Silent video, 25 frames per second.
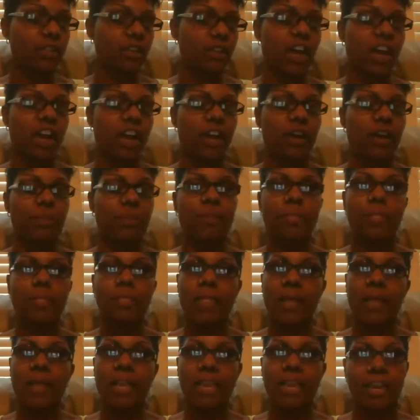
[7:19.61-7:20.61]
A
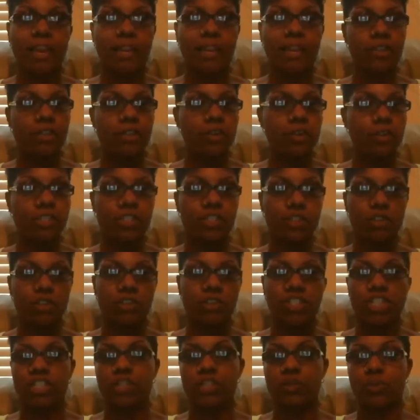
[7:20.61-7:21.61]
lot of new
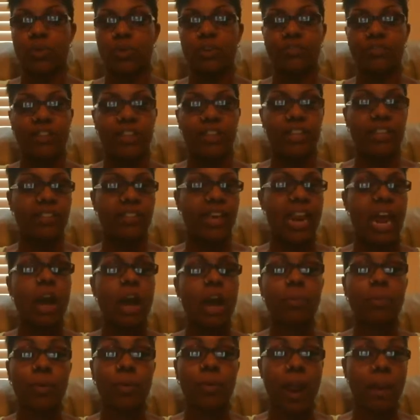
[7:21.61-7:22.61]
associates weren't filling that
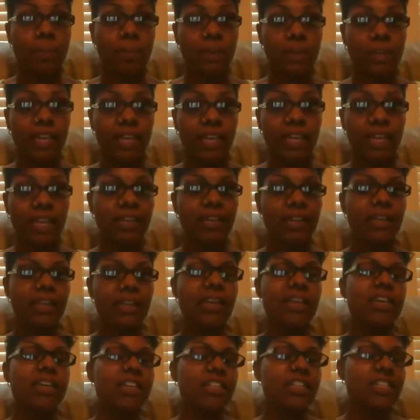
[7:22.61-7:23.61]
out properly.
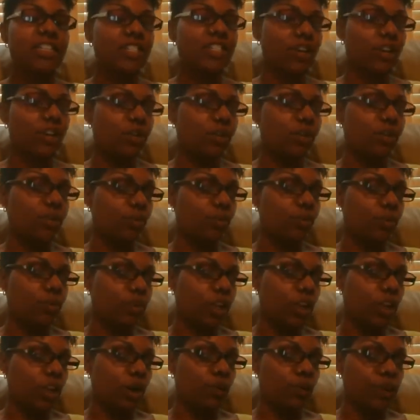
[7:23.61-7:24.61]
So,
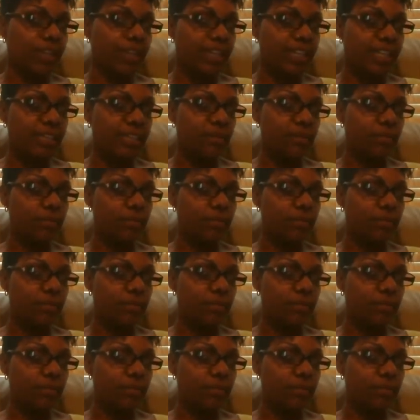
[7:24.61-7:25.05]
really